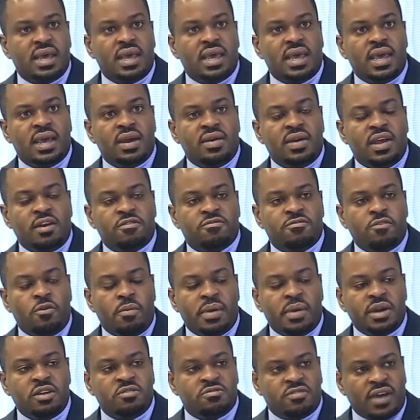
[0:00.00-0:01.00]
area for
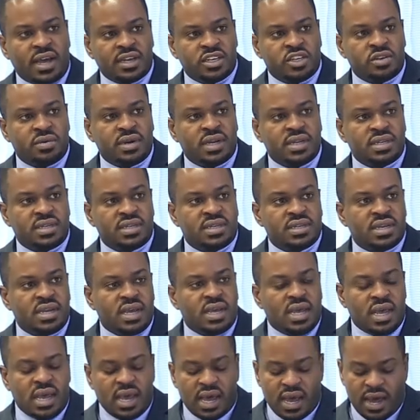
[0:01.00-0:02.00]
manufacturers.
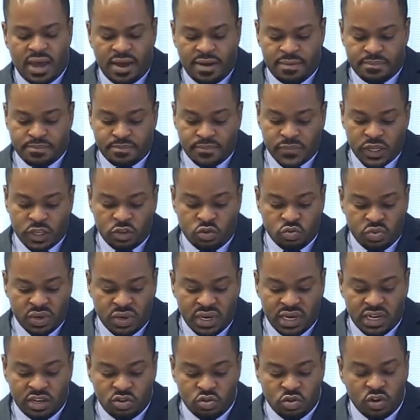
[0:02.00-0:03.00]
You
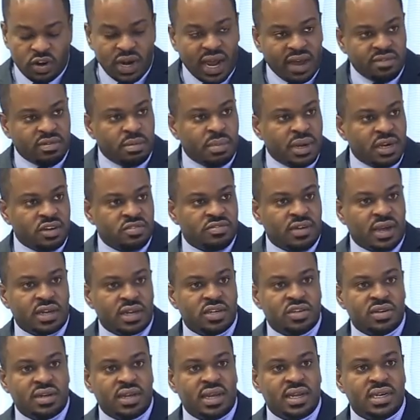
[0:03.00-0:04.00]
really do not have a
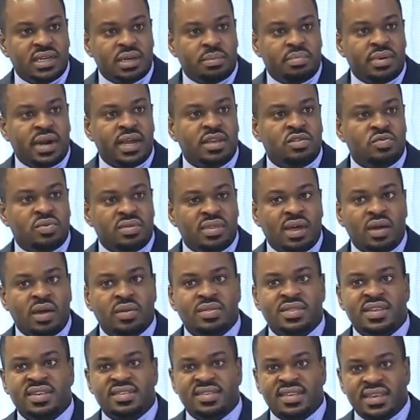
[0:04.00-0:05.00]
manufacturing enterprise
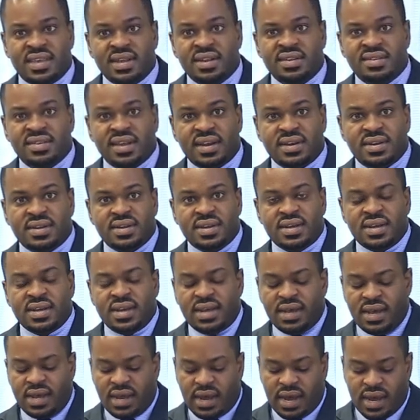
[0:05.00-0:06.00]
without the skill set
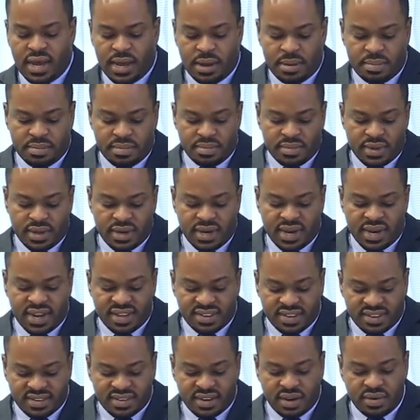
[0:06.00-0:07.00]

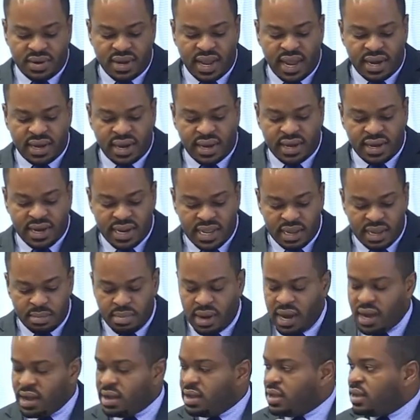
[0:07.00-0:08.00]
necessary. And
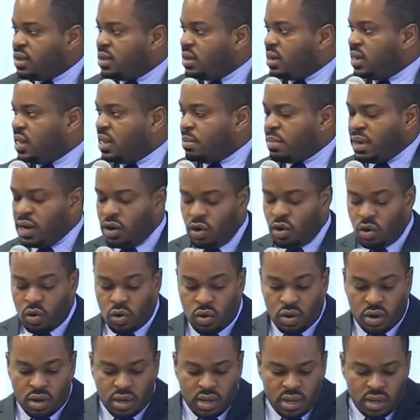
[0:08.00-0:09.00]
labor
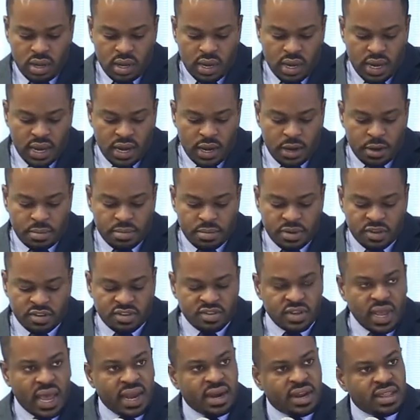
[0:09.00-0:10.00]
law
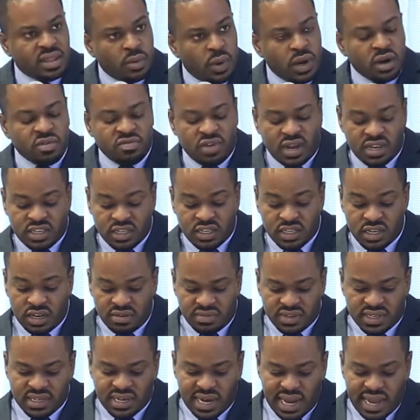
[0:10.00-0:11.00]
is another one of our
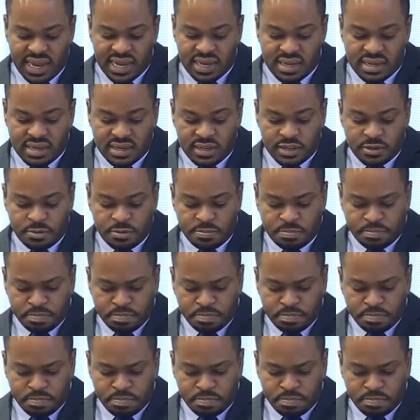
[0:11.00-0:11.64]
service lines.